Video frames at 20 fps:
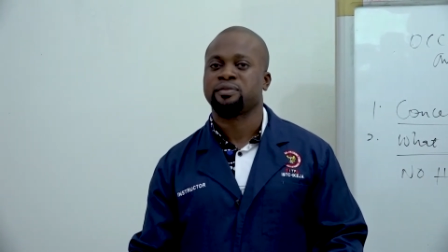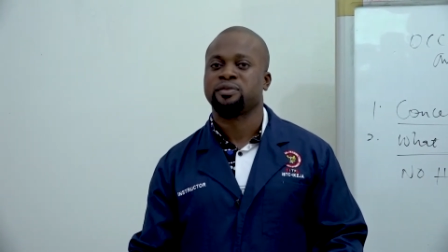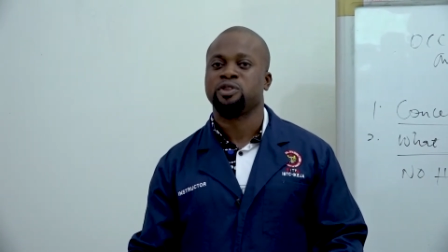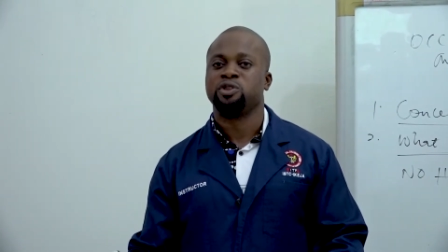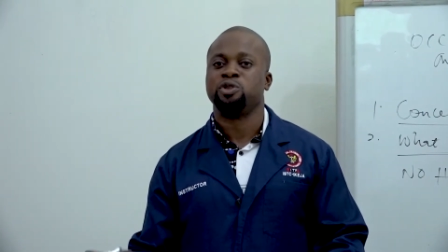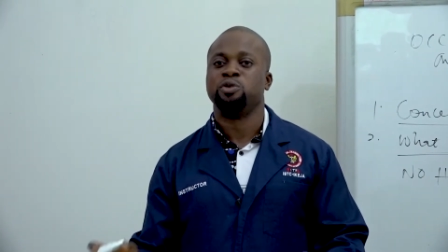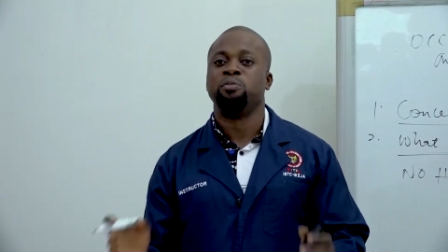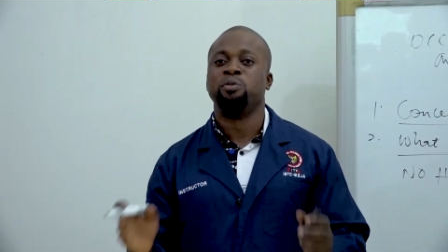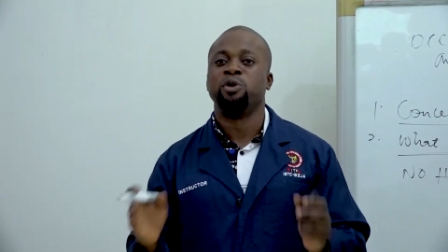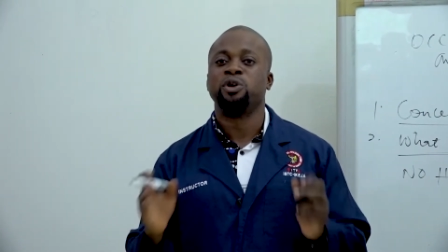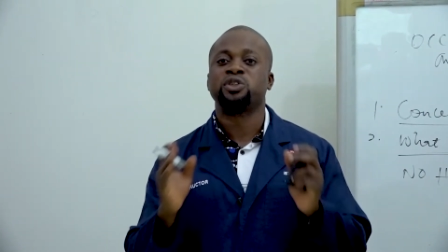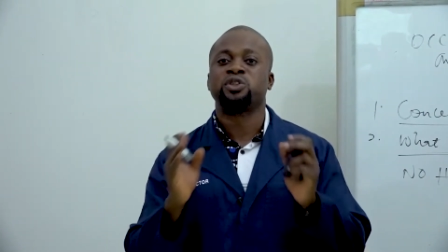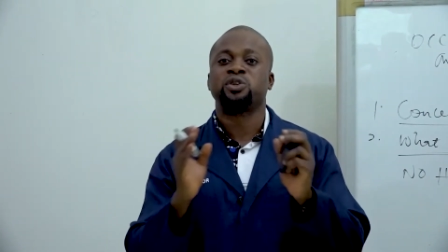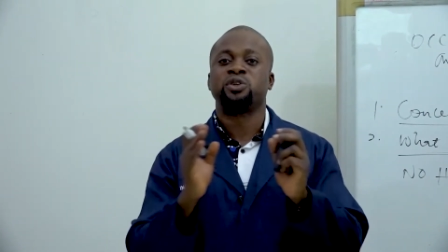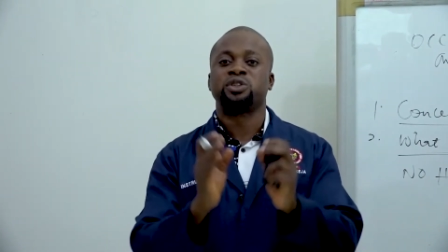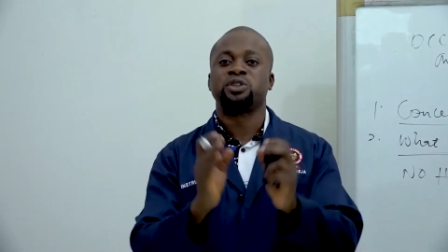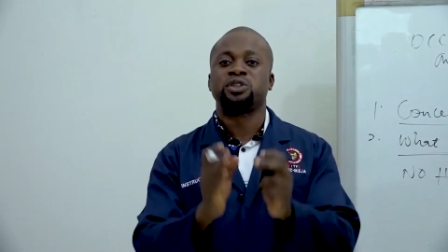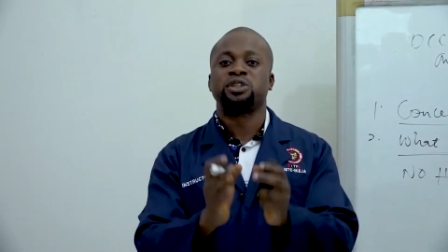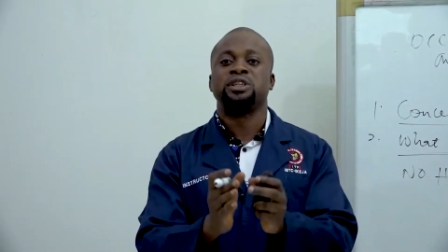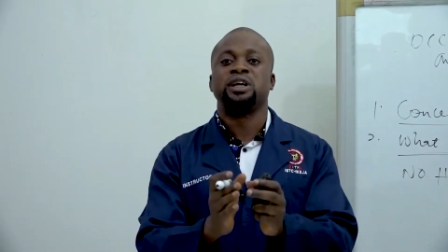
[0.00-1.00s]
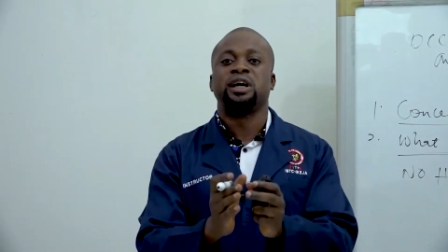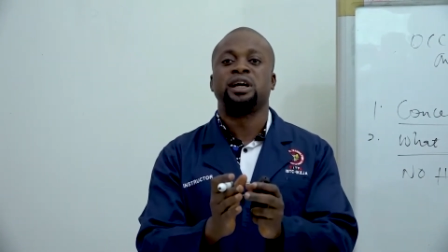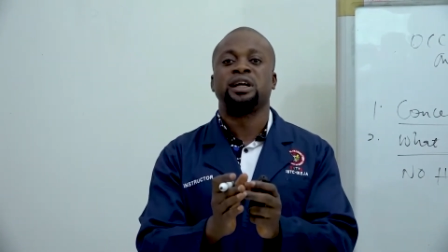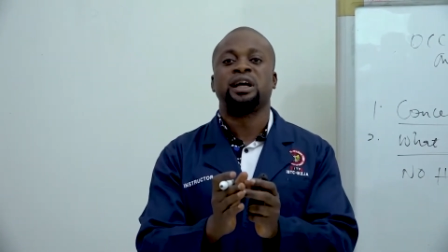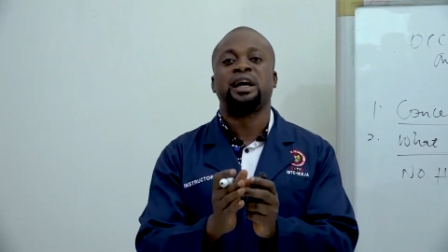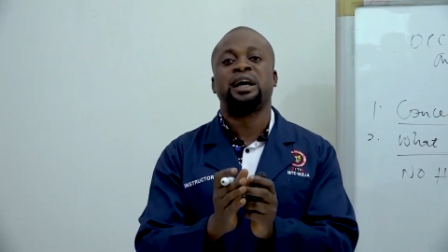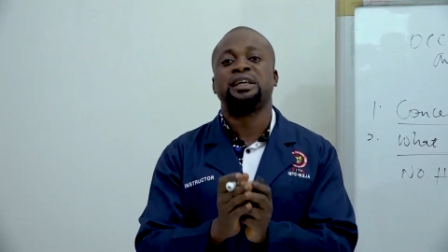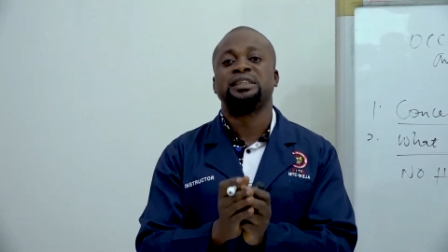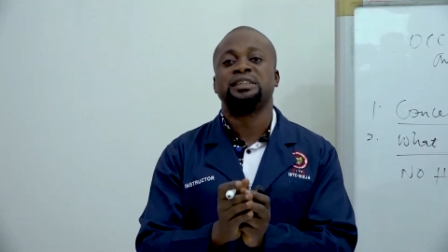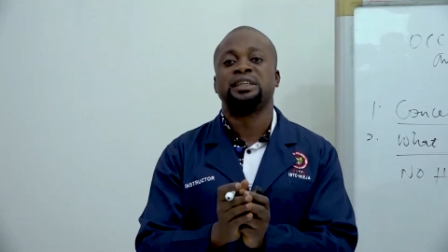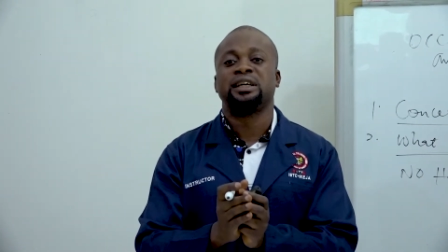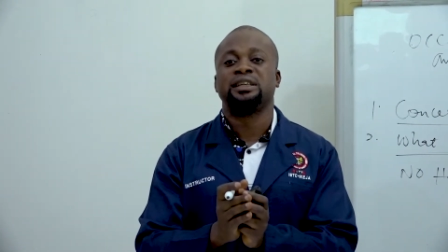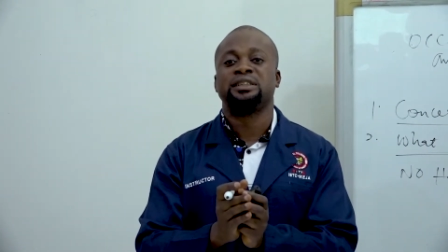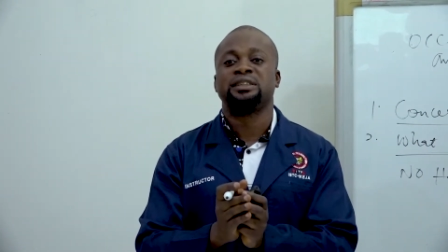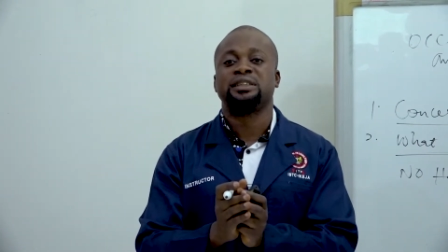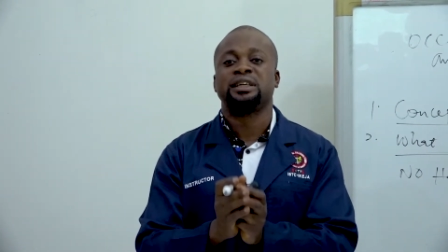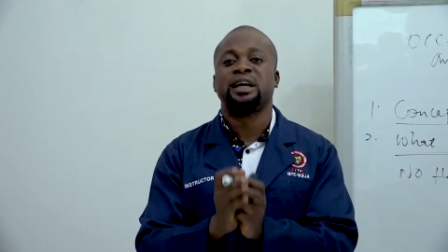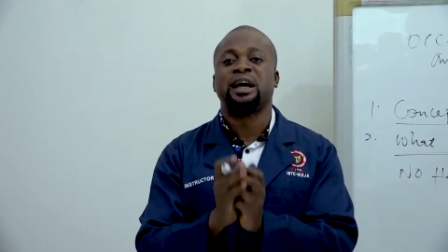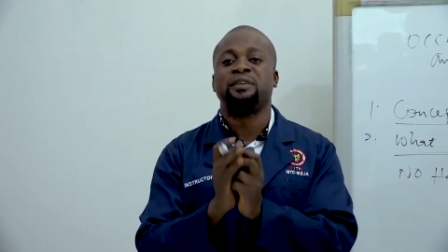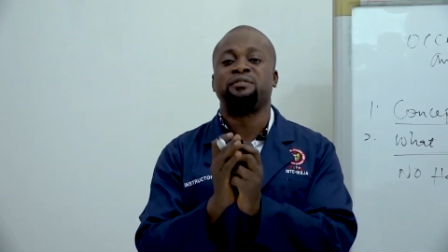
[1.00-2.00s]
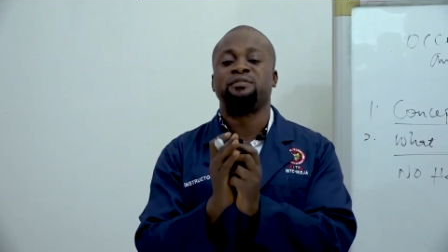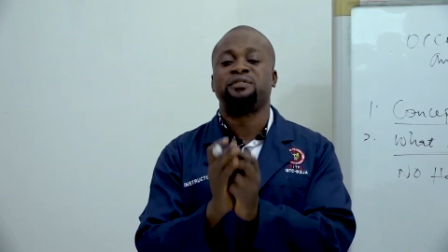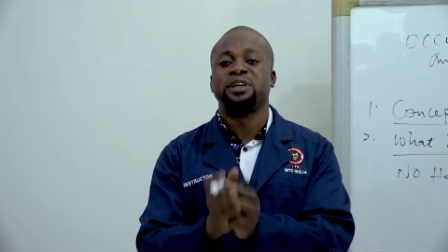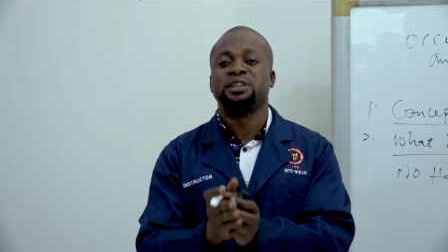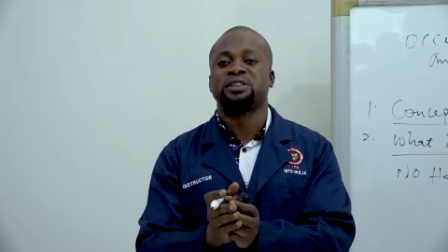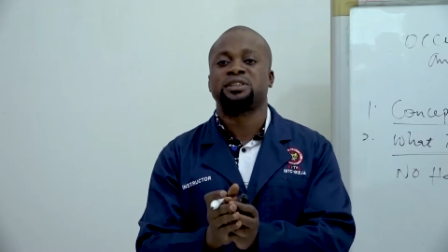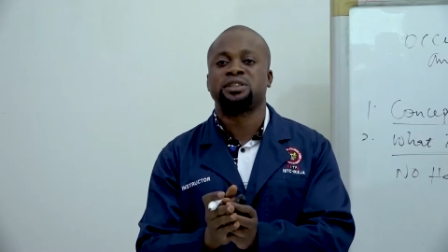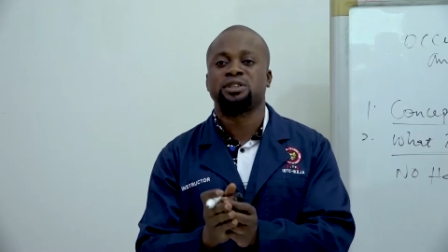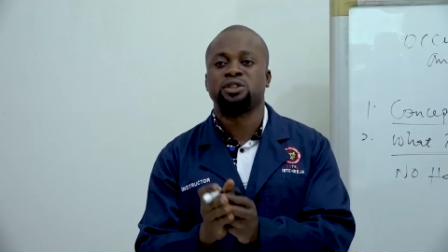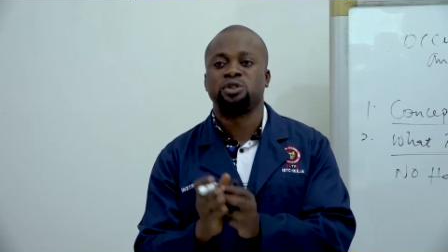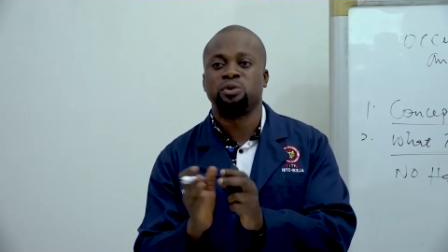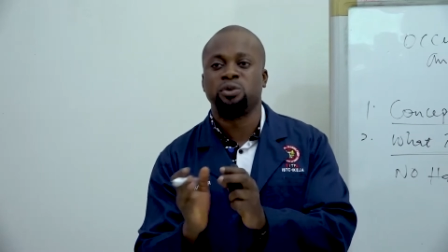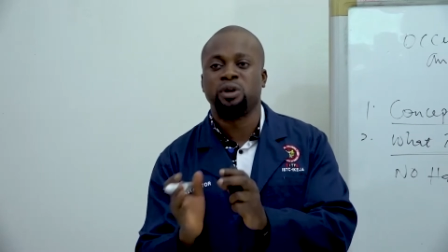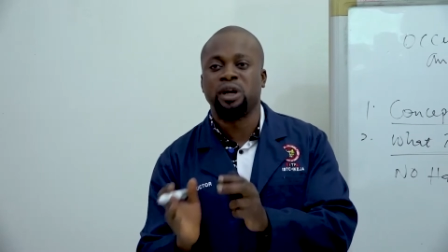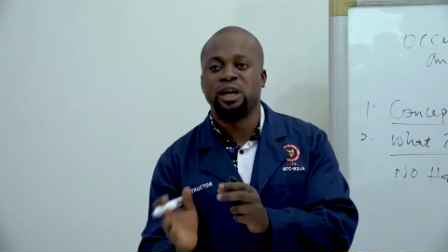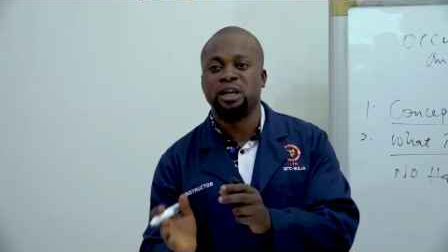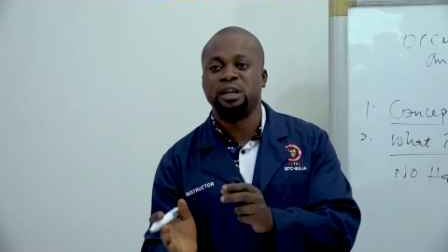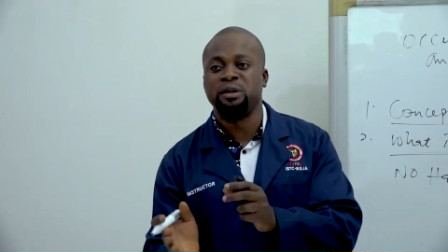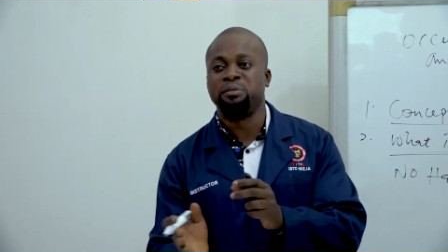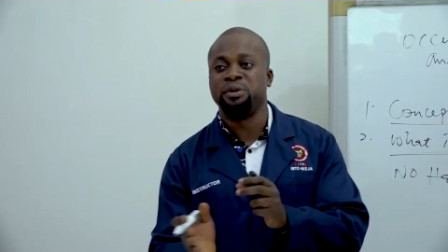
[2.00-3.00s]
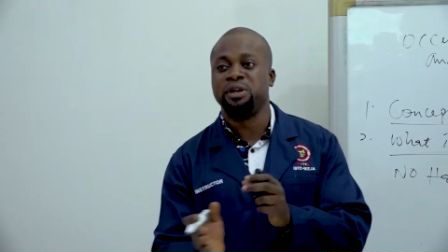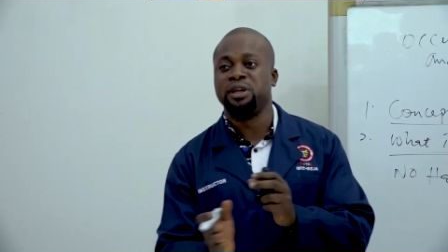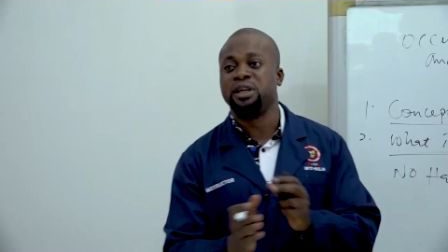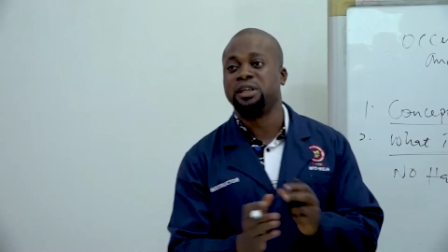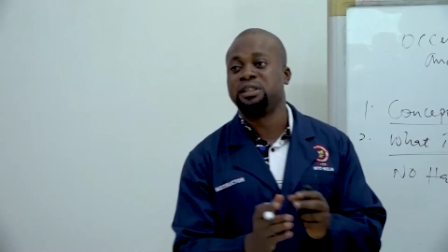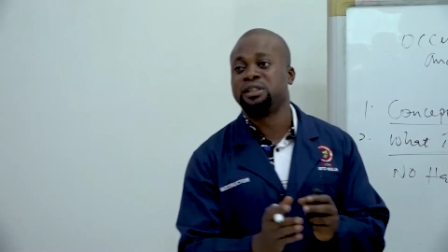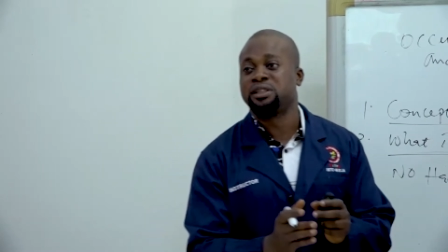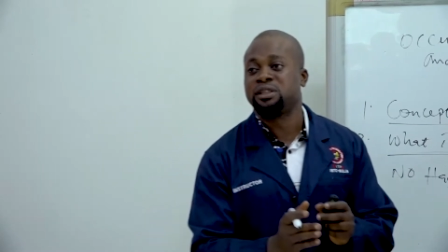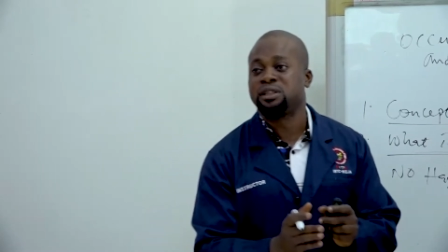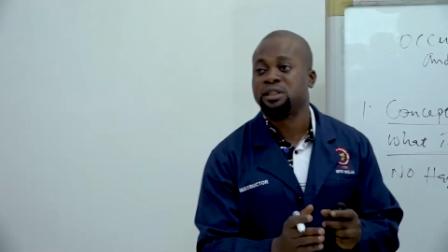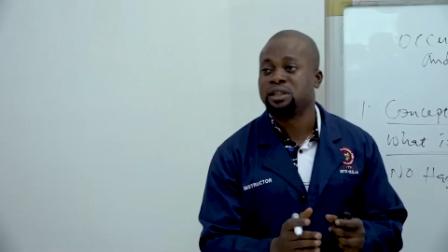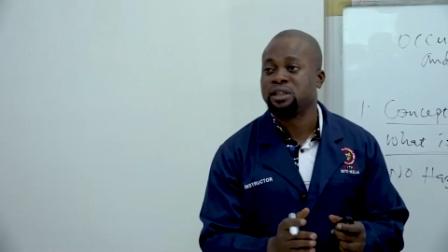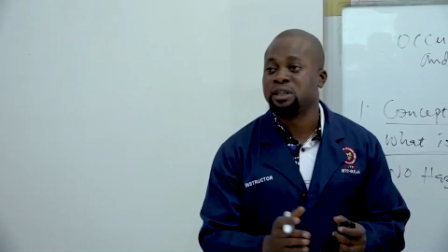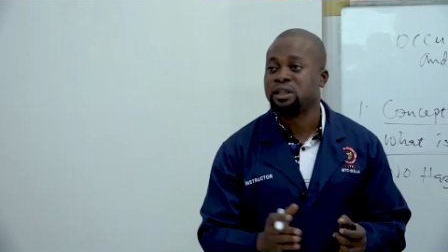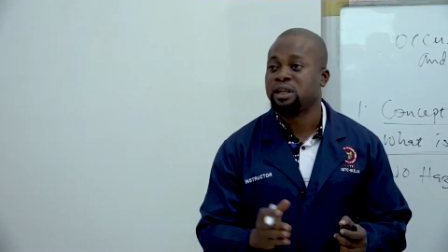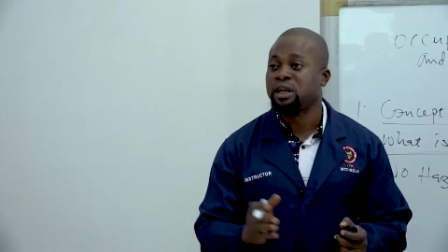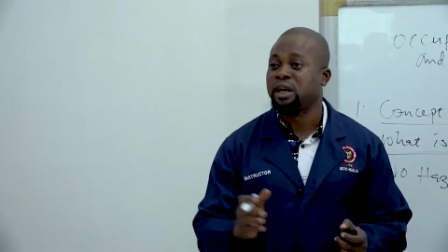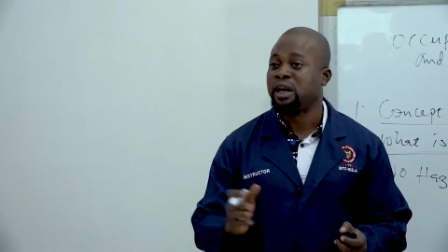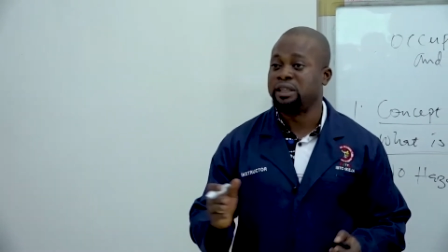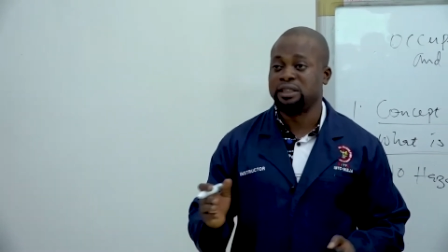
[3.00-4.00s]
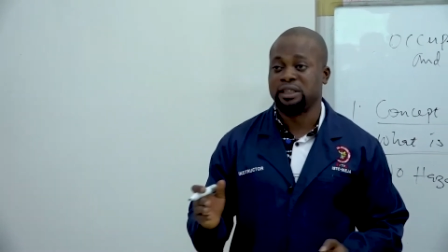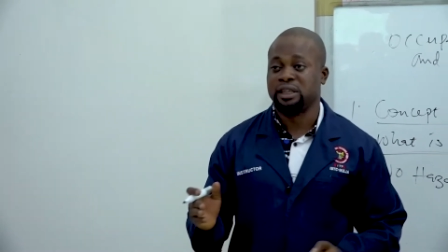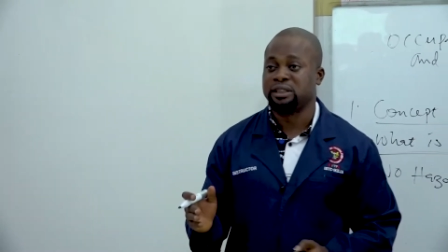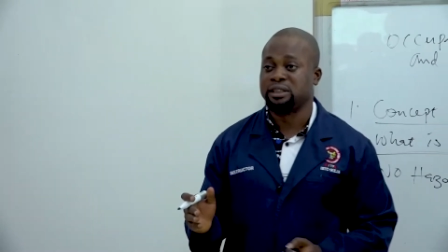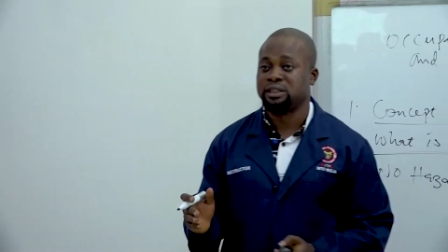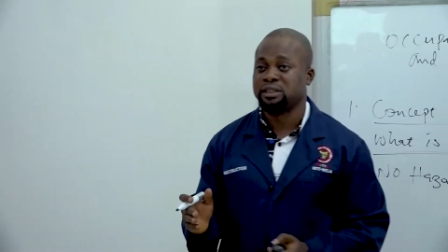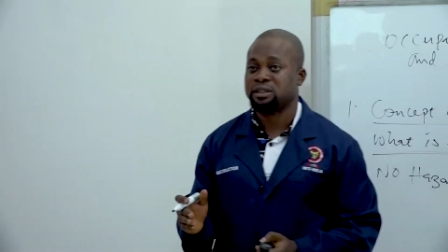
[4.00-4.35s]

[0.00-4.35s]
you must consider hazards, and first you eliminate hazards.